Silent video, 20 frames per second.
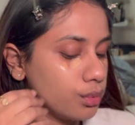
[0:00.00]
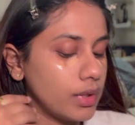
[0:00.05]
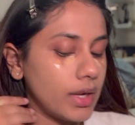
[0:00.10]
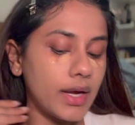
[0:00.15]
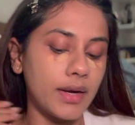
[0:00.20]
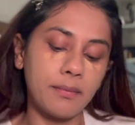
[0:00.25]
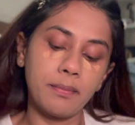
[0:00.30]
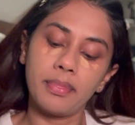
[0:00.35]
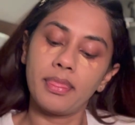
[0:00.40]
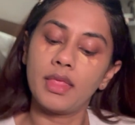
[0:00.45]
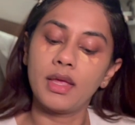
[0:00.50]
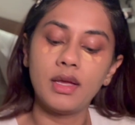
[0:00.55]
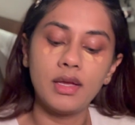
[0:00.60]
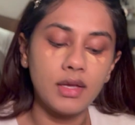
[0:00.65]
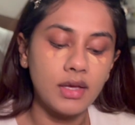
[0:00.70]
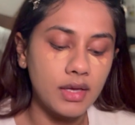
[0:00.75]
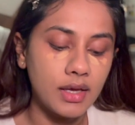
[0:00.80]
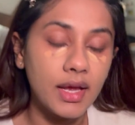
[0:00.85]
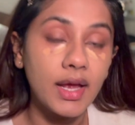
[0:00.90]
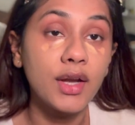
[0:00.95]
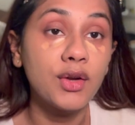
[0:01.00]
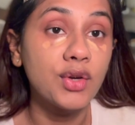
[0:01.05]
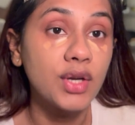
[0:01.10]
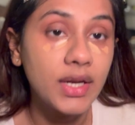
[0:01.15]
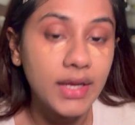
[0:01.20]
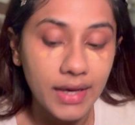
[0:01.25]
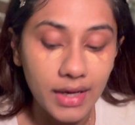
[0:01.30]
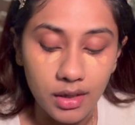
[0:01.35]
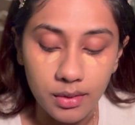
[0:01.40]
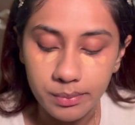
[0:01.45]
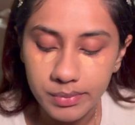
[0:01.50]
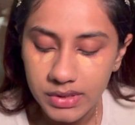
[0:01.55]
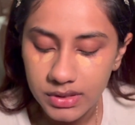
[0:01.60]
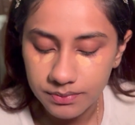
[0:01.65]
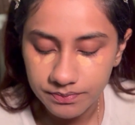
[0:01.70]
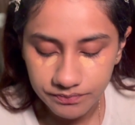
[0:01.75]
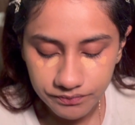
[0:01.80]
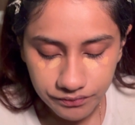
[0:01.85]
that, it really helps.